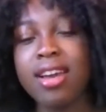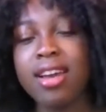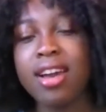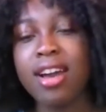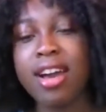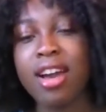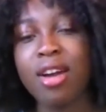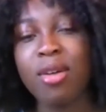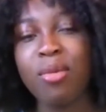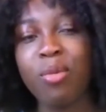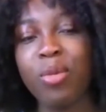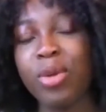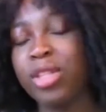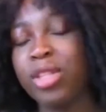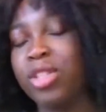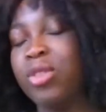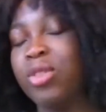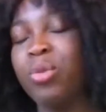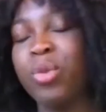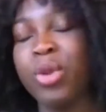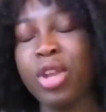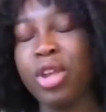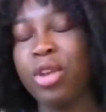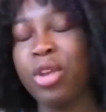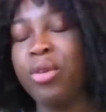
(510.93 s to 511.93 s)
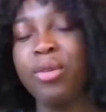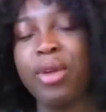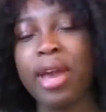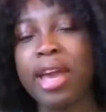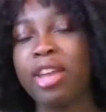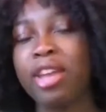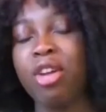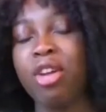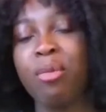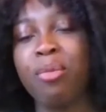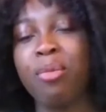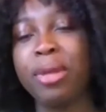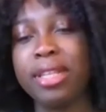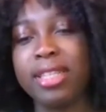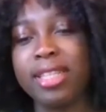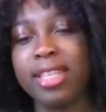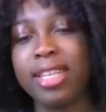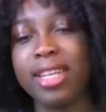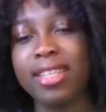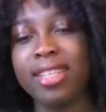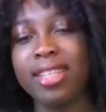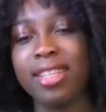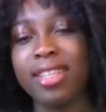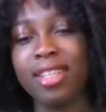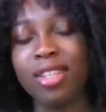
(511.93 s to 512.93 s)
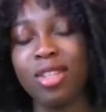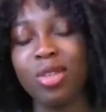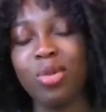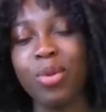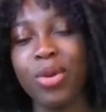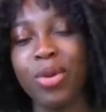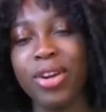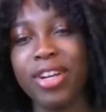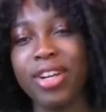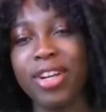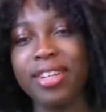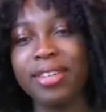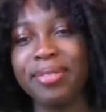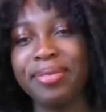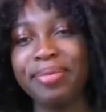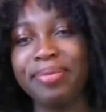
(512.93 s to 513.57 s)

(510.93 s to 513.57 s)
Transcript: When are you at your busiest in this work?